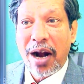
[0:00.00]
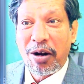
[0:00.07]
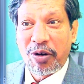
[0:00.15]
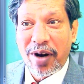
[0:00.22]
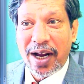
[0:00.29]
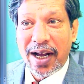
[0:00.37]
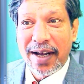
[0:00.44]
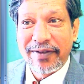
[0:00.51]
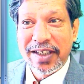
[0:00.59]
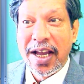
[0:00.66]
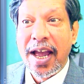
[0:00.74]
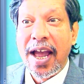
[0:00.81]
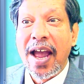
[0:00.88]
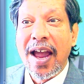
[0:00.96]

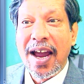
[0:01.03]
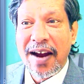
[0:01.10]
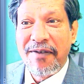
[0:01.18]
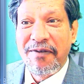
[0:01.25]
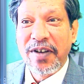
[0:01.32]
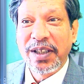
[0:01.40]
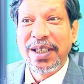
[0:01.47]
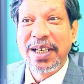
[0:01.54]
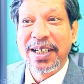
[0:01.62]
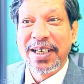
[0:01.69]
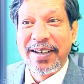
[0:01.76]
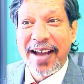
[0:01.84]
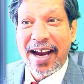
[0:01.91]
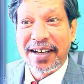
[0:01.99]
paragraphs,
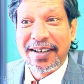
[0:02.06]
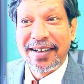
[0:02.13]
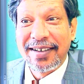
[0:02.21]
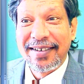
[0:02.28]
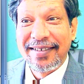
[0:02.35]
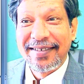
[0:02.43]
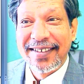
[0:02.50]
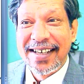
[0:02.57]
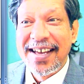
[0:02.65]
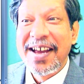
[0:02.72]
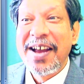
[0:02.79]
everything connected.